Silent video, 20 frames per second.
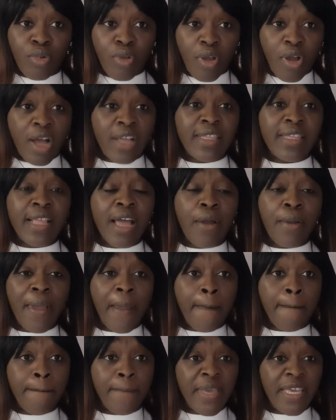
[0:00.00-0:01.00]
cut down
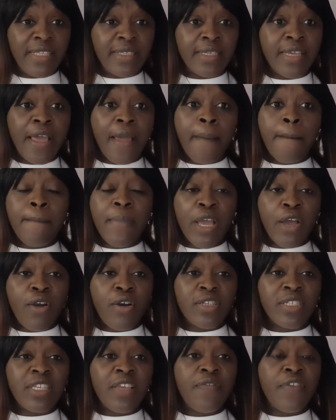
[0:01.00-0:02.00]
a bit,
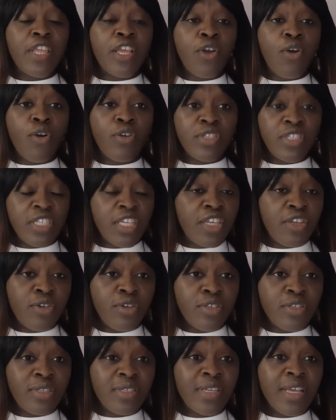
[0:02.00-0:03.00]
because if it
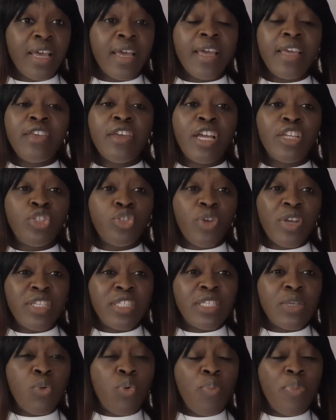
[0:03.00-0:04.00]
continues, your
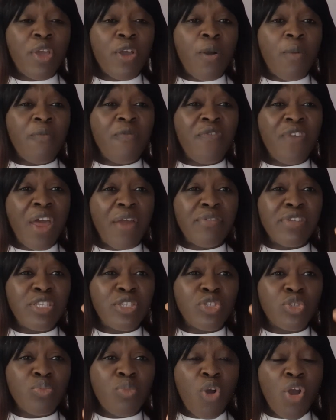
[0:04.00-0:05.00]
joystick will become very
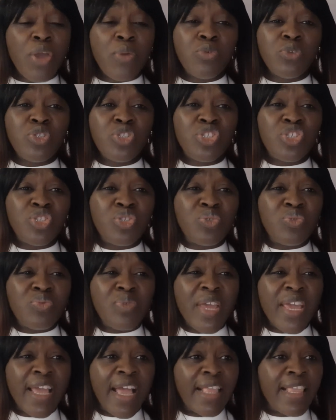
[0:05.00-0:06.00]
small. It will
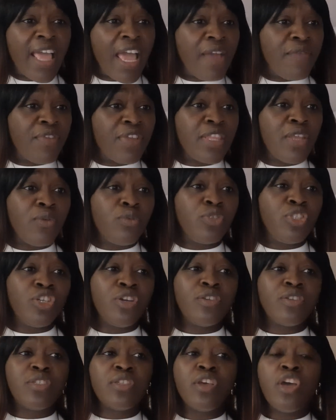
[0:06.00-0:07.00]
shrink and everything will
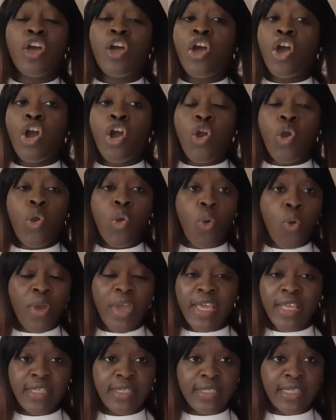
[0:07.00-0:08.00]
just go
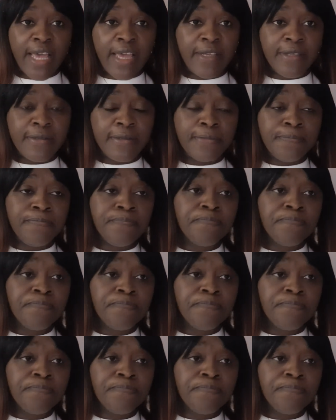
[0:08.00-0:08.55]
inside.